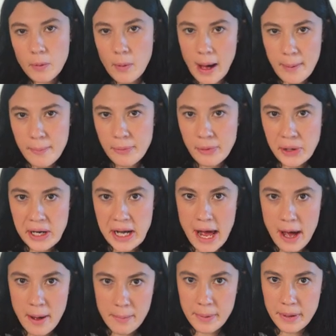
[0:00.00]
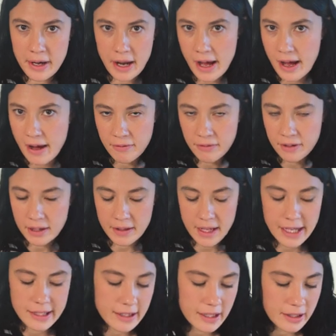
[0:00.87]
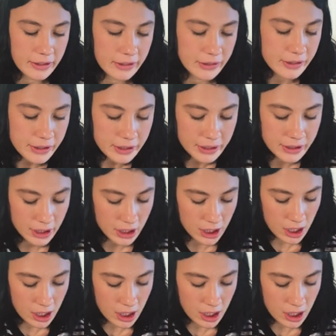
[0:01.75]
quite blown out, but I really like that look.